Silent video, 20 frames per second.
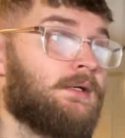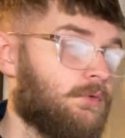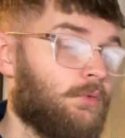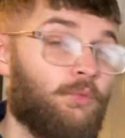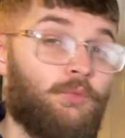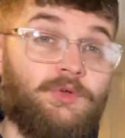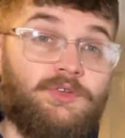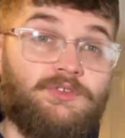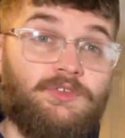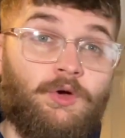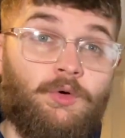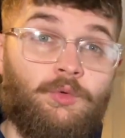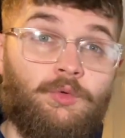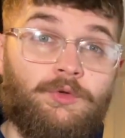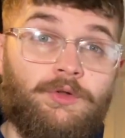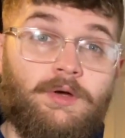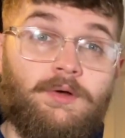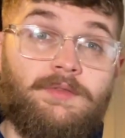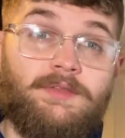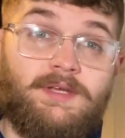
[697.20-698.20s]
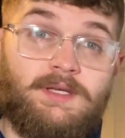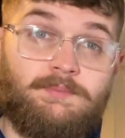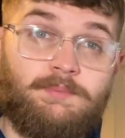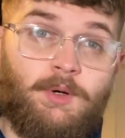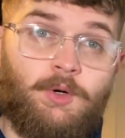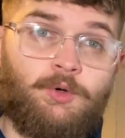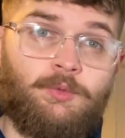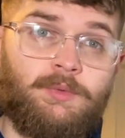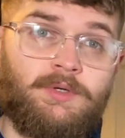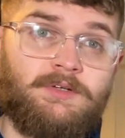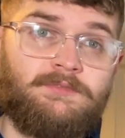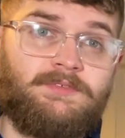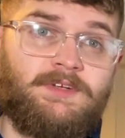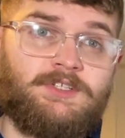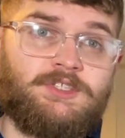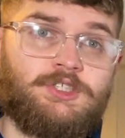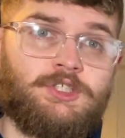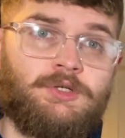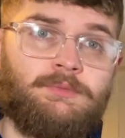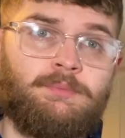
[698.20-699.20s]
We sold the Pokemon
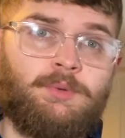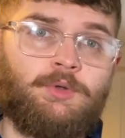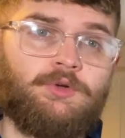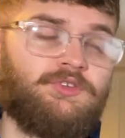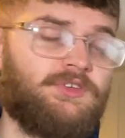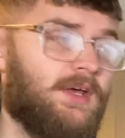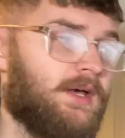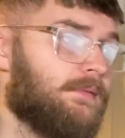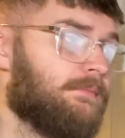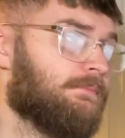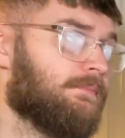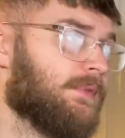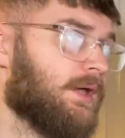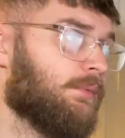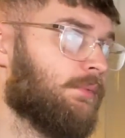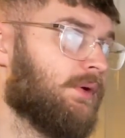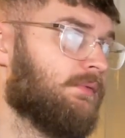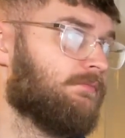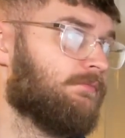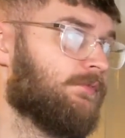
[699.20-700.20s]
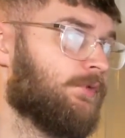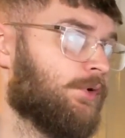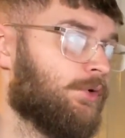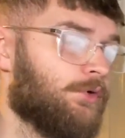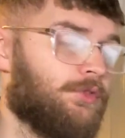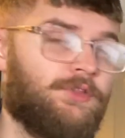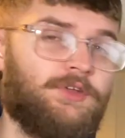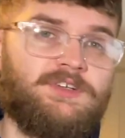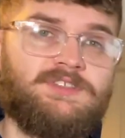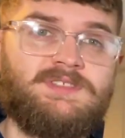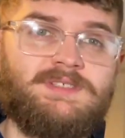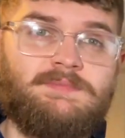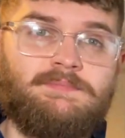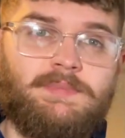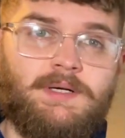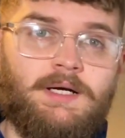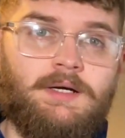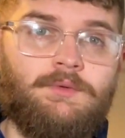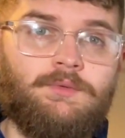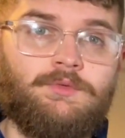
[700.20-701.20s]
Adventure book set. That went for
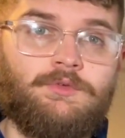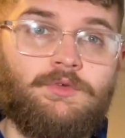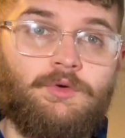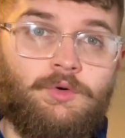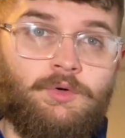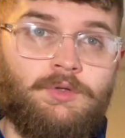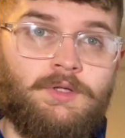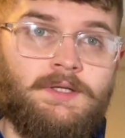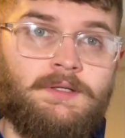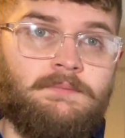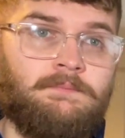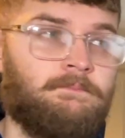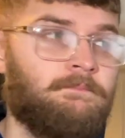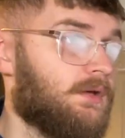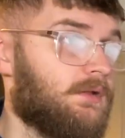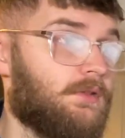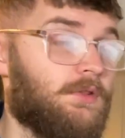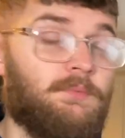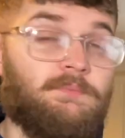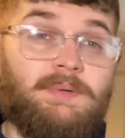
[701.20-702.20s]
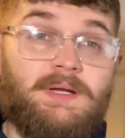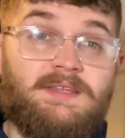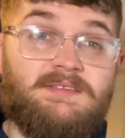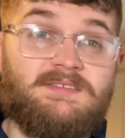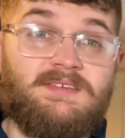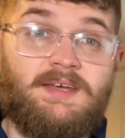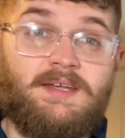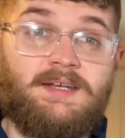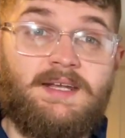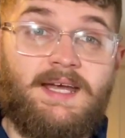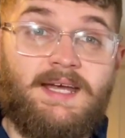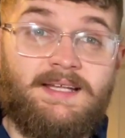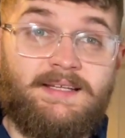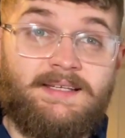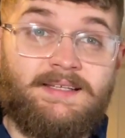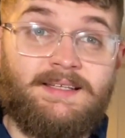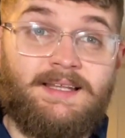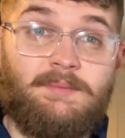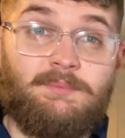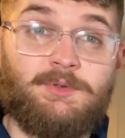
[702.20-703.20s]
£13 all in. The Ben 10
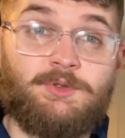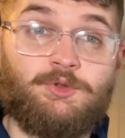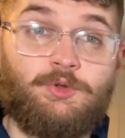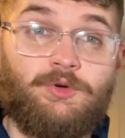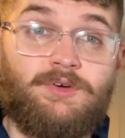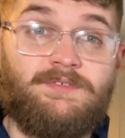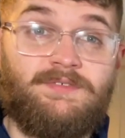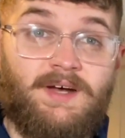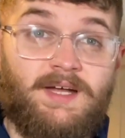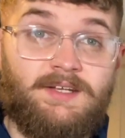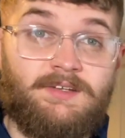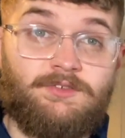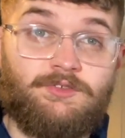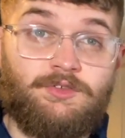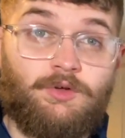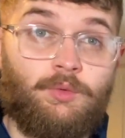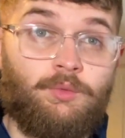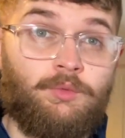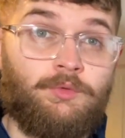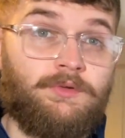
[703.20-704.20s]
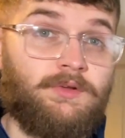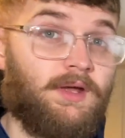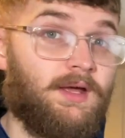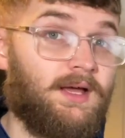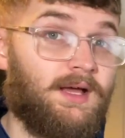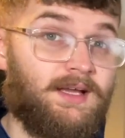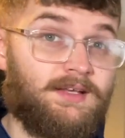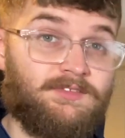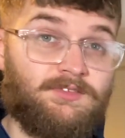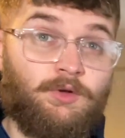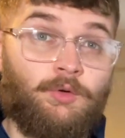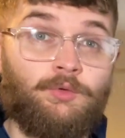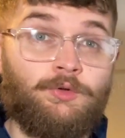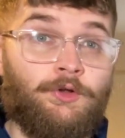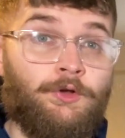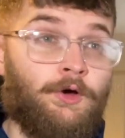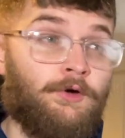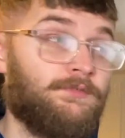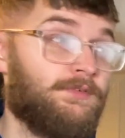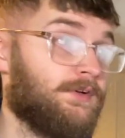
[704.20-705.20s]
Alien Laboratory van sold. It sold on
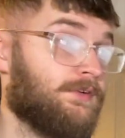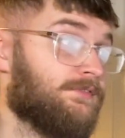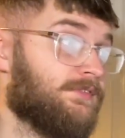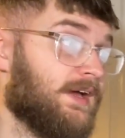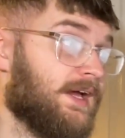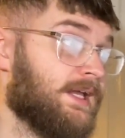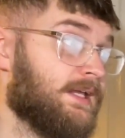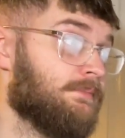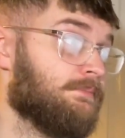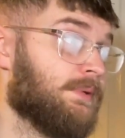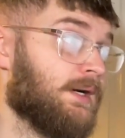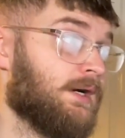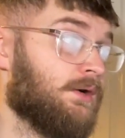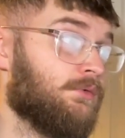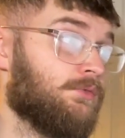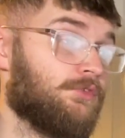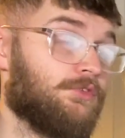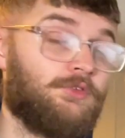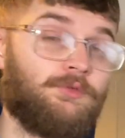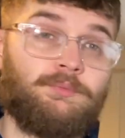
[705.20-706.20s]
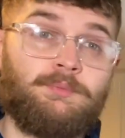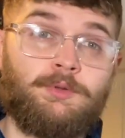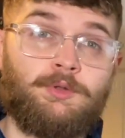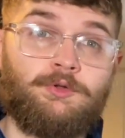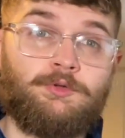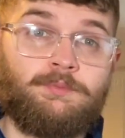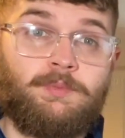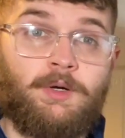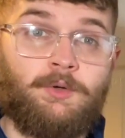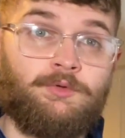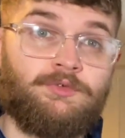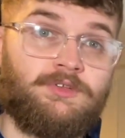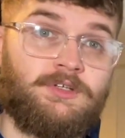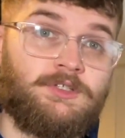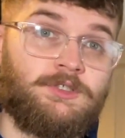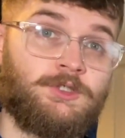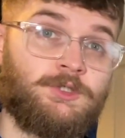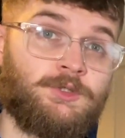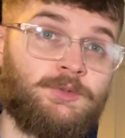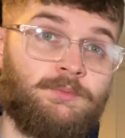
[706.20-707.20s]
offer for £8 plus
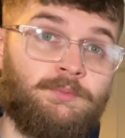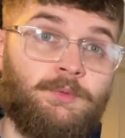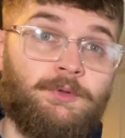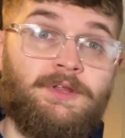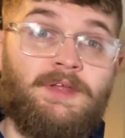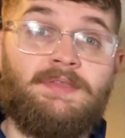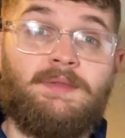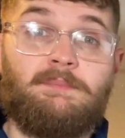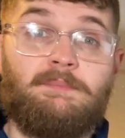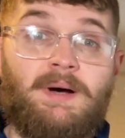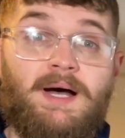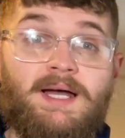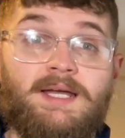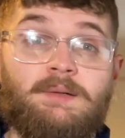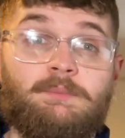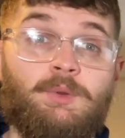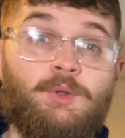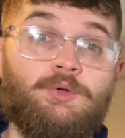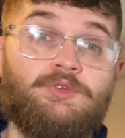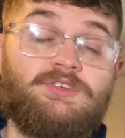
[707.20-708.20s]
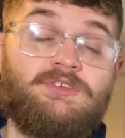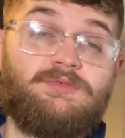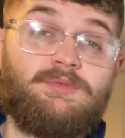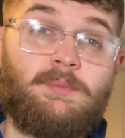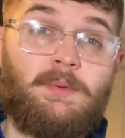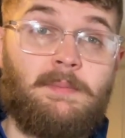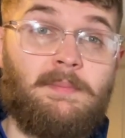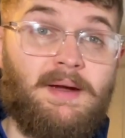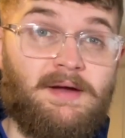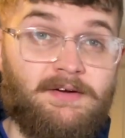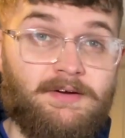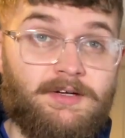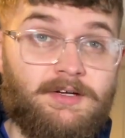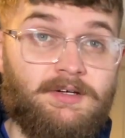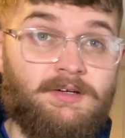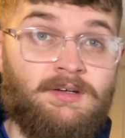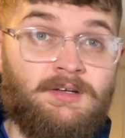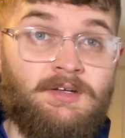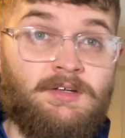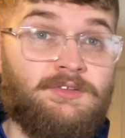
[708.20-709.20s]
postage, but then the buyer bought it from
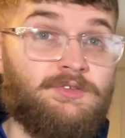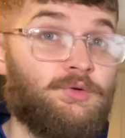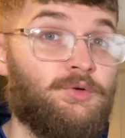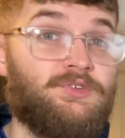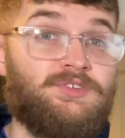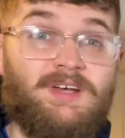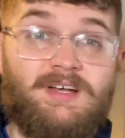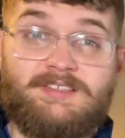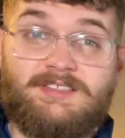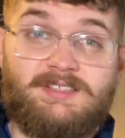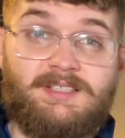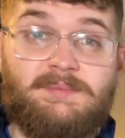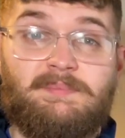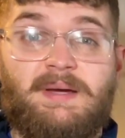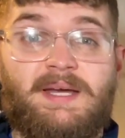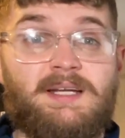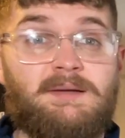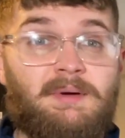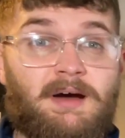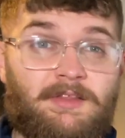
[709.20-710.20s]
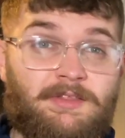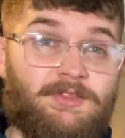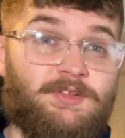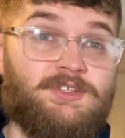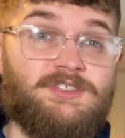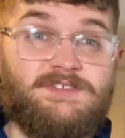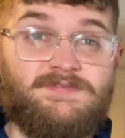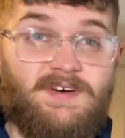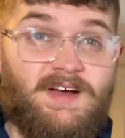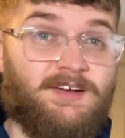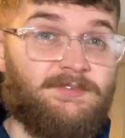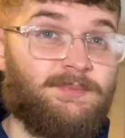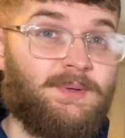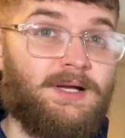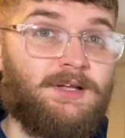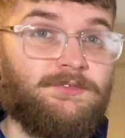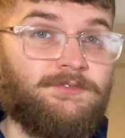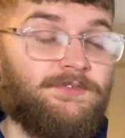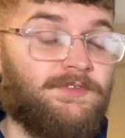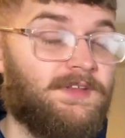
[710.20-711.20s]
America, so he's actually paid about
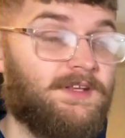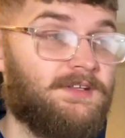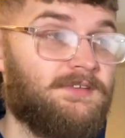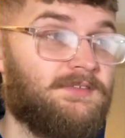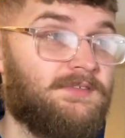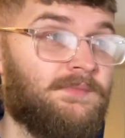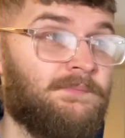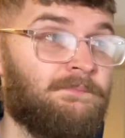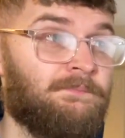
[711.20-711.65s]
£35 for this.